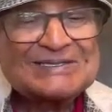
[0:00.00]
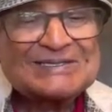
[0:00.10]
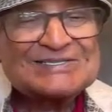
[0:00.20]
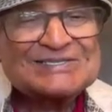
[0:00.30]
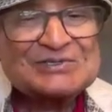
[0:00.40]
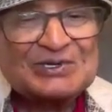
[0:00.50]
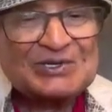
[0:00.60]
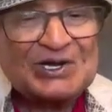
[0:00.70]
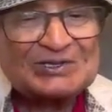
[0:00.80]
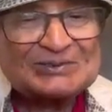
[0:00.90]
But this is
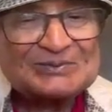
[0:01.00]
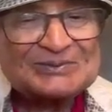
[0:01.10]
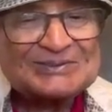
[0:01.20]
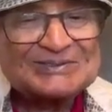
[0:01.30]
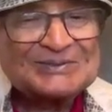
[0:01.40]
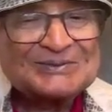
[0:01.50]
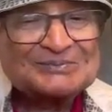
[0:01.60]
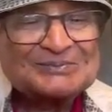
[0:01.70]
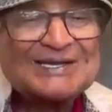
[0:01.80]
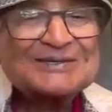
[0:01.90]
not all.
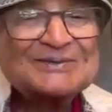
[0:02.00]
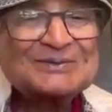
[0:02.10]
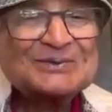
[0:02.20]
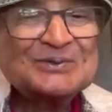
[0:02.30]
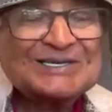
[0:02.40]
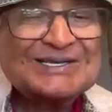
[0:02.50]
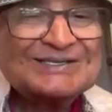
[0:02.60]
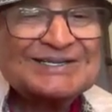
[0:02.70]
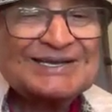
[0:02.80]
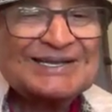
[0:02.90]
By looking
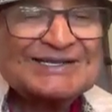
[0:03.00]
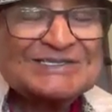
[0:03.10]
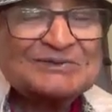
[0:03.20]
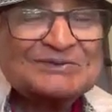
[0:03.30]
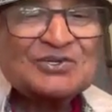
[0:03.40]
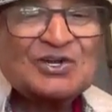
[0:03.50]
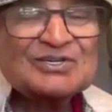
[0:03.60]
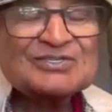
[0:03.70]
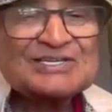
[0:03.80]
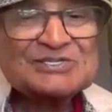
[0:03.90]
at the collective
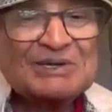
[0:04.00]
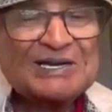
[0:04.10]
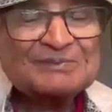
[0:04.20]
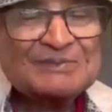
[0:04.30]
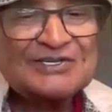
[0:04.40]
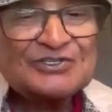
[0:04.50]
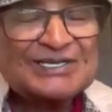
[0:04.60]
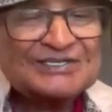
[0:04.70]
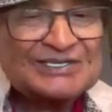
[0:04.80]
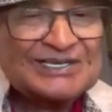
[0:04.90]
unconscious, by
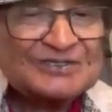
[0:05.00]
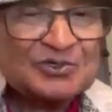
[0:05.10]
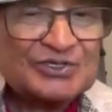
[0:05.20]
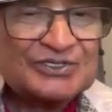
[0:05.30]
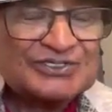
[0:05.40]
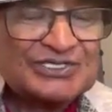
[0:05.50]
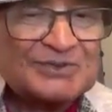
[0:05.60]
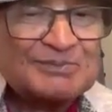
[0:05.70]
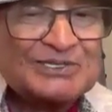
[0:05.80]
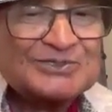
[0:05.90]
meditating and going
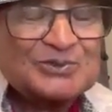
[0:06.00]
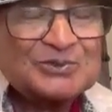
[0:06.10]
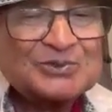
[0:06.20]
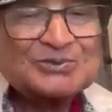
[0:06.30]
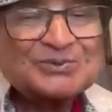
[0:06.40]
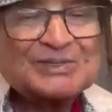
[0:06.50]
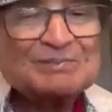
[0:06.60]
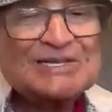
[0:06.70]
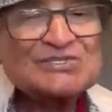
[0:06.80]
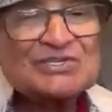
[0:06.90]
deep into
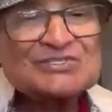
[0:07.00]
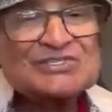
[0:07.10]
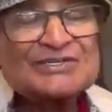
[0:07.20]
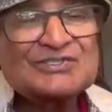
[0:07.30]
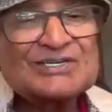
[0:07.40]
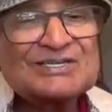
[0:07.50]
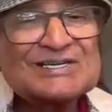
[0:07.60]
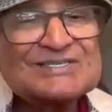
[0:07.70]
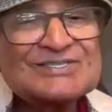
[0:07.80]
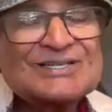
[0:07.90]

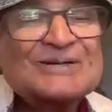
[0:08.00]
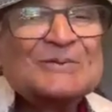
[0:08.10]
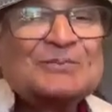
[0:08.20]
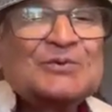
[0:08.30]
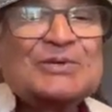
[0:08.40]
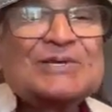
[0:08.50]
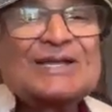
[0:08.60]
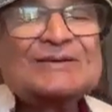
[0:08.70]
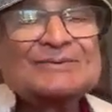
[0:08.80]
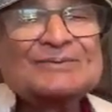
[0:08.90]
present-centeredness, we
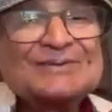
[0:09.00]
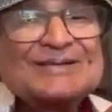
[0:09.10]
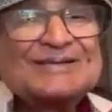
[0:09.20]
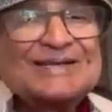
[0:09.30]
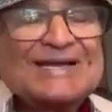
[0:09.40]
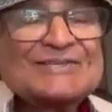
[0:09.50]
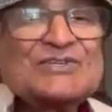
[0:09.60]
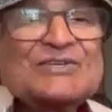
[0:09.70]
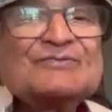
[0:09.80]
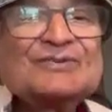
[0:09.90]
can
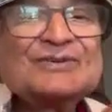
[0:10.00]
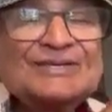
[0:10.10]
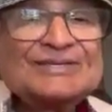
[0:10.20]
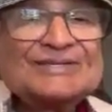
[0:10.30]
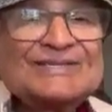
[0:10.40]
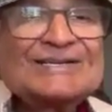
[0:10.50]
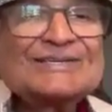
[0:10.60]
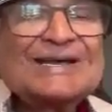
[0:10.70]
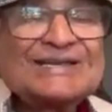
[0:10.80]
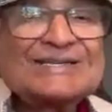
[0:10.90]
achieve
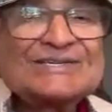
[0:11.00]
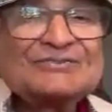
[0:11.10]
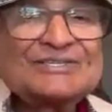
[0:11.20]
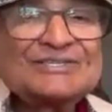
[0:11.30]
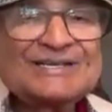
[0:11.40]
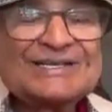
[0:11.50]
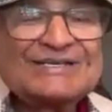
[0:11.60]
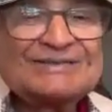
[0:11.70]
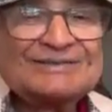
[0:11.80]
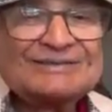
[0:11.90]
that connectivity
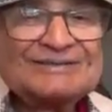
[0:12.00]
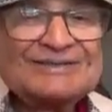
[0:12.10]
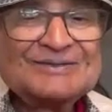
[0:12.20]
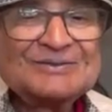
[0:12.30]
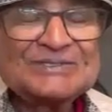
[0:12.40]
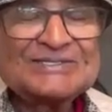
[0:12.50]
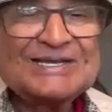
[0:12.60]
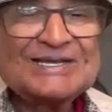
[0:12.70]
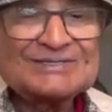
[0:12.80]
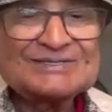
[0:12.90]
again with
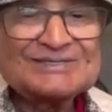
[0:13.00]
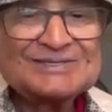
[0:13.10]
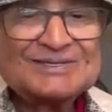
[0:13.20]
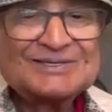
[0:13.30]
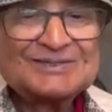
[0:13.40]
others.